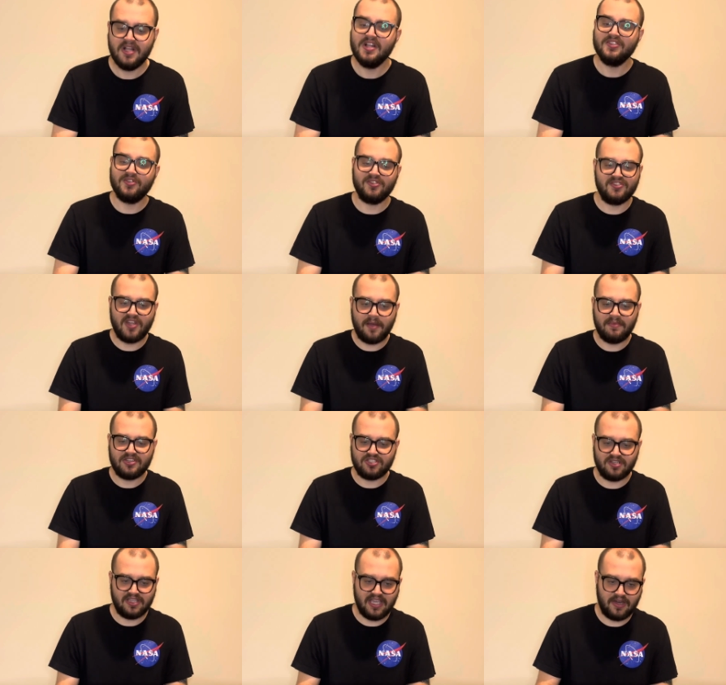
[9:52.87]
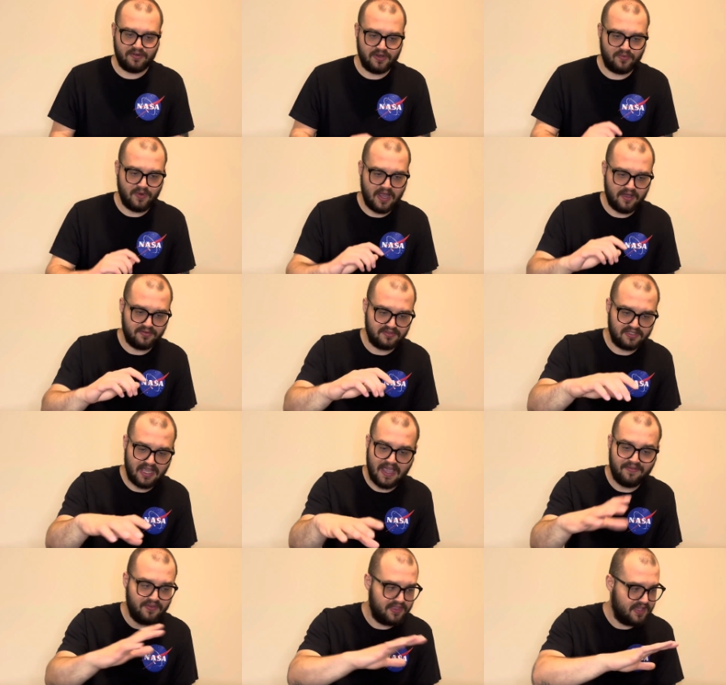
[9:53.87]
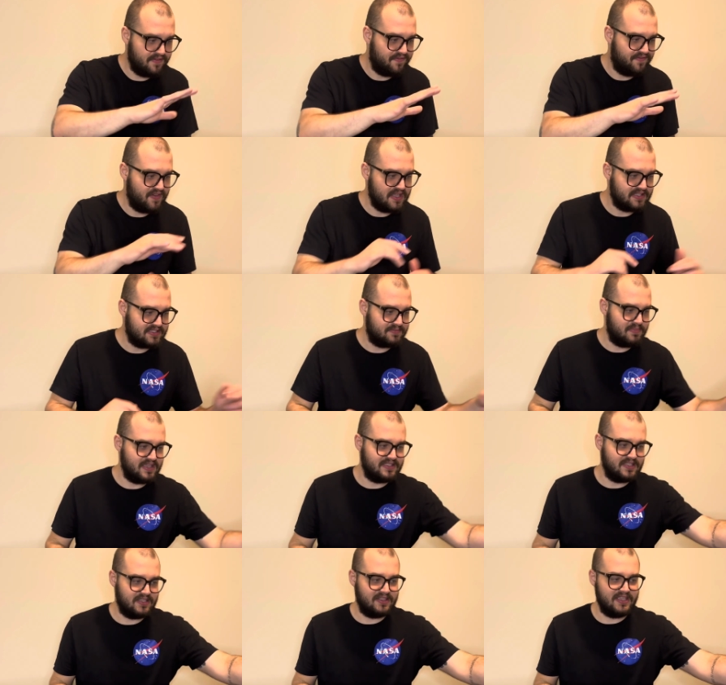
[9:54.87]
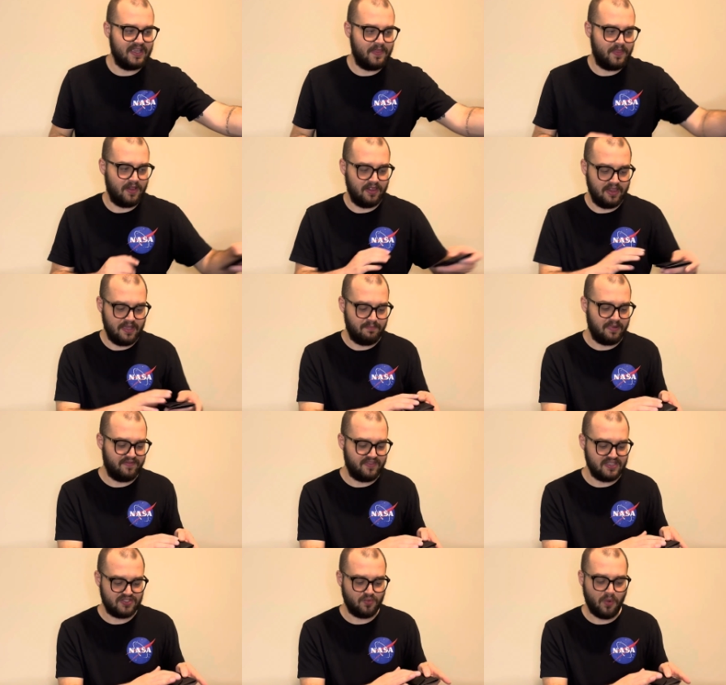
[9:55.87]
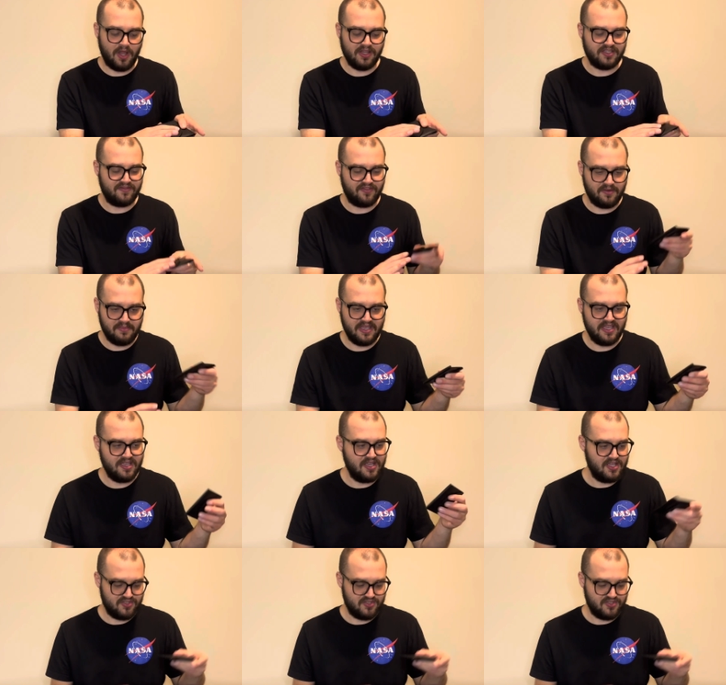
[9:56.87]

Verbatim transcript: So it's not much to carry around. Everything fits basically in the lip of this wallet for me.